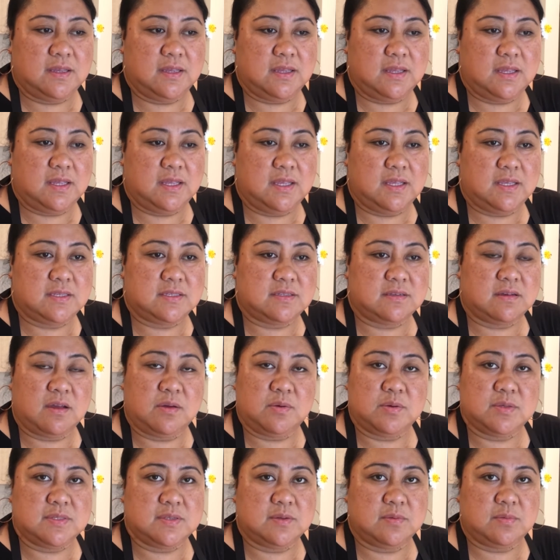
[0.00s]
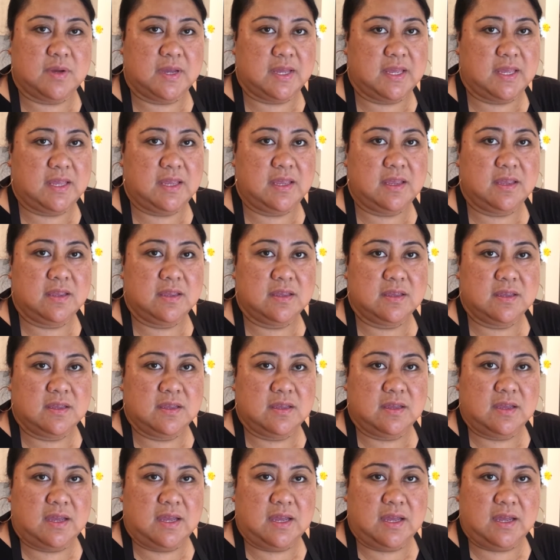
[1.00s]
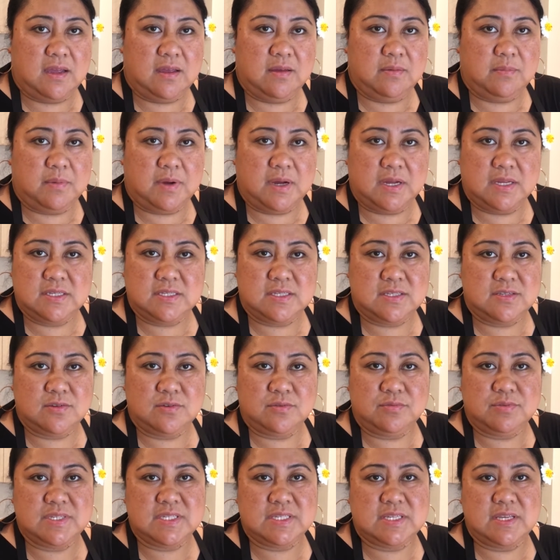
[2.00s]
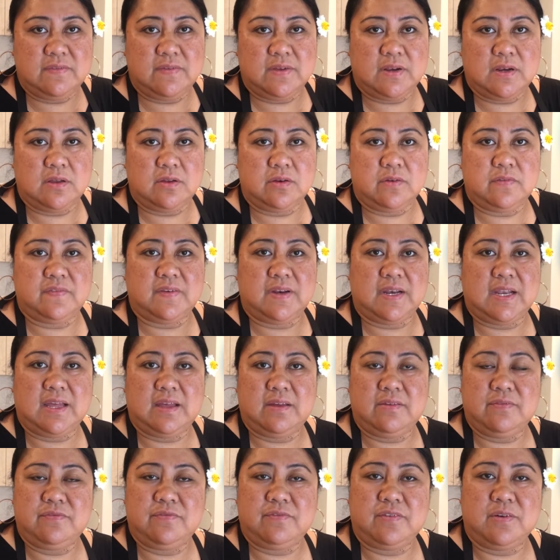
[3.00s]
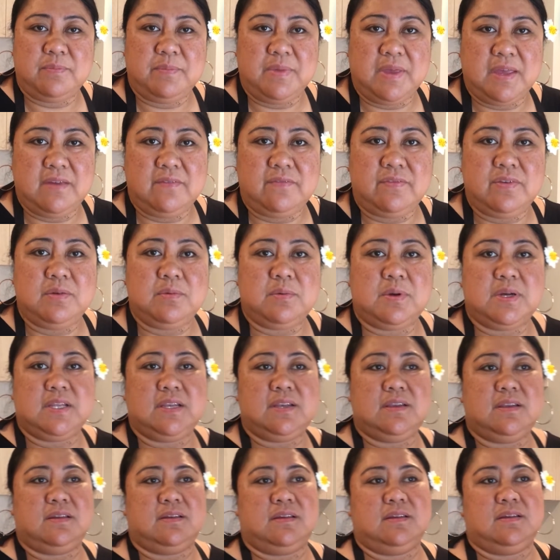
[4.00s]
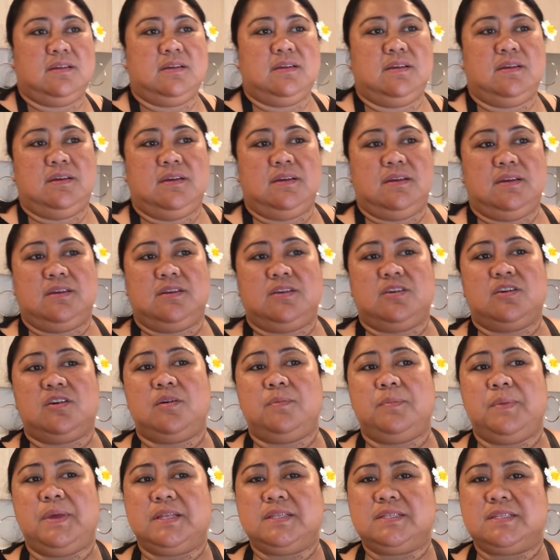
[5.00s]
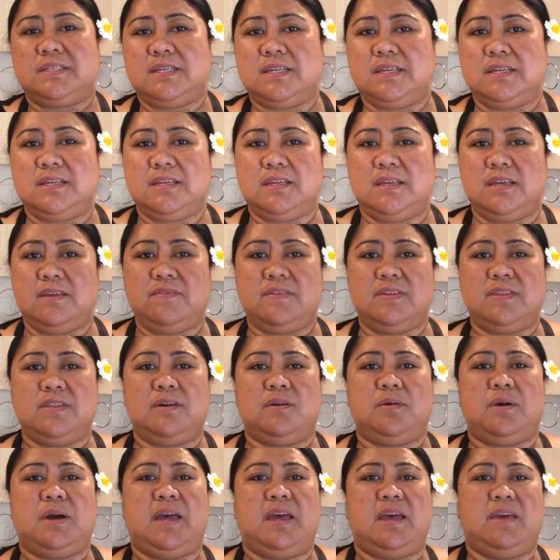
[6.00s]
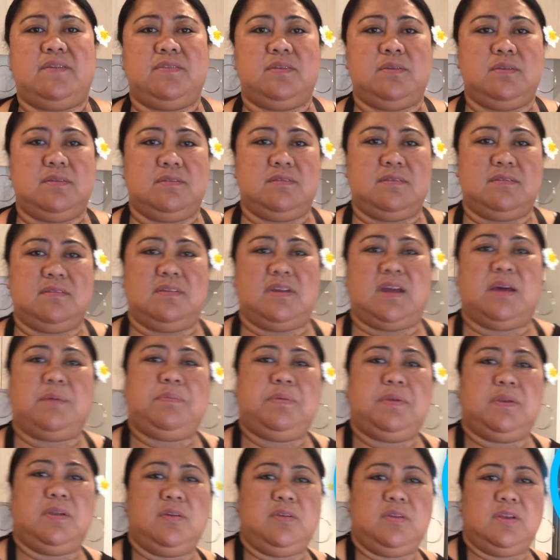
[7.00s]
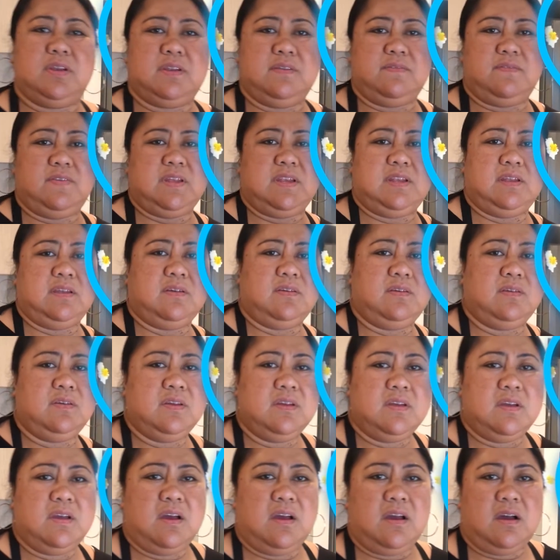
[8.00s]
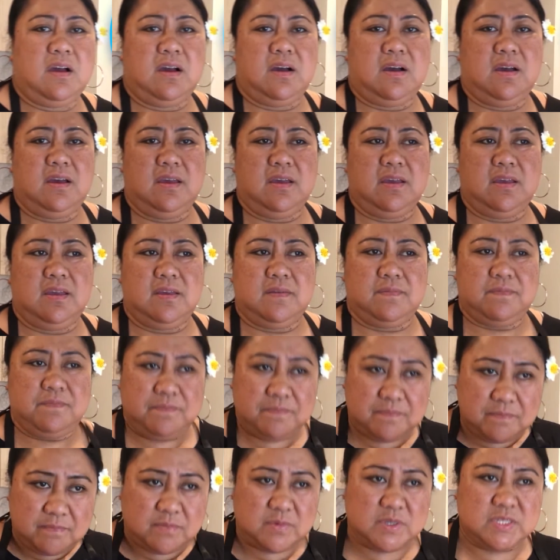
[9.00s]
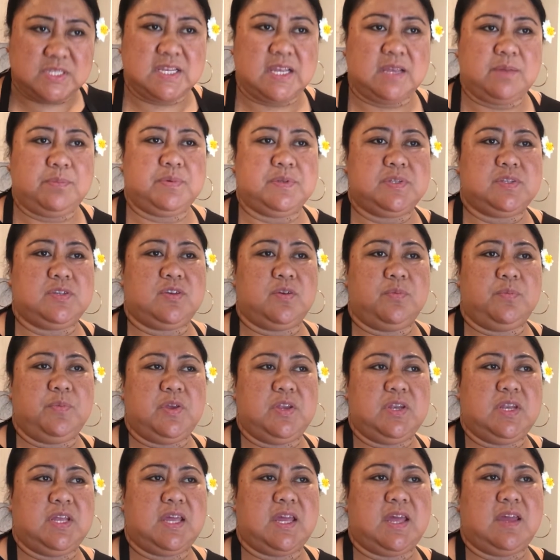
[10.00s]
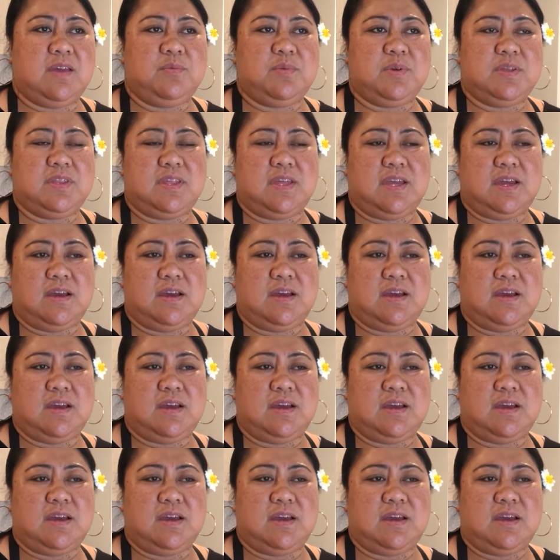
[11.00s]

As I was away, I still receive a lot of love from everyone commenting. Even though I haven't uploaded a video, I was able to communicate with